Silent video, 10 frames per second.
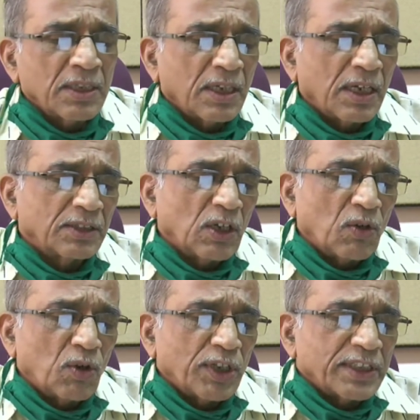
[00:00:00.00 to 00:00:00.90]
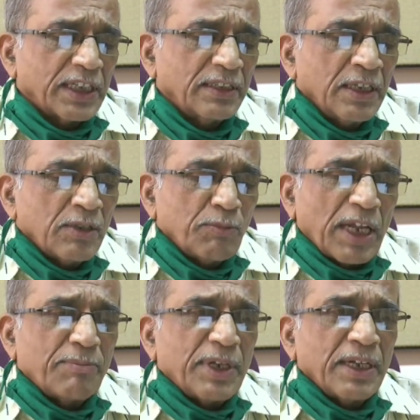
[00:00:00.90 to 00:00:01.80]
The origin
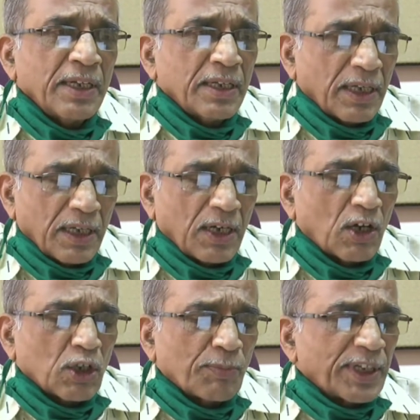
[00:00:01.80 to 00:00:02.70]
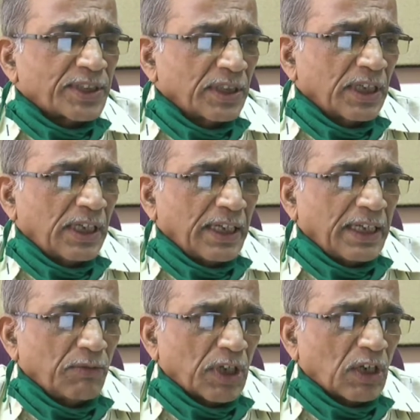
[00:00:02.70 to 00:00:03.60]
may be occupational
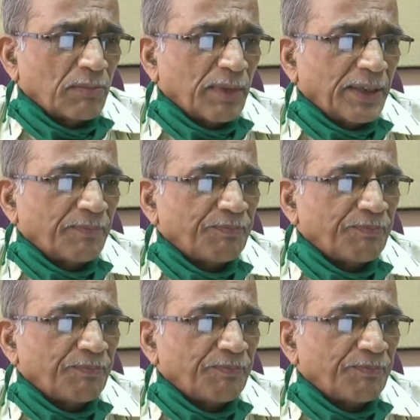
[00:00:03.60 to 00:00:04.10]
environment.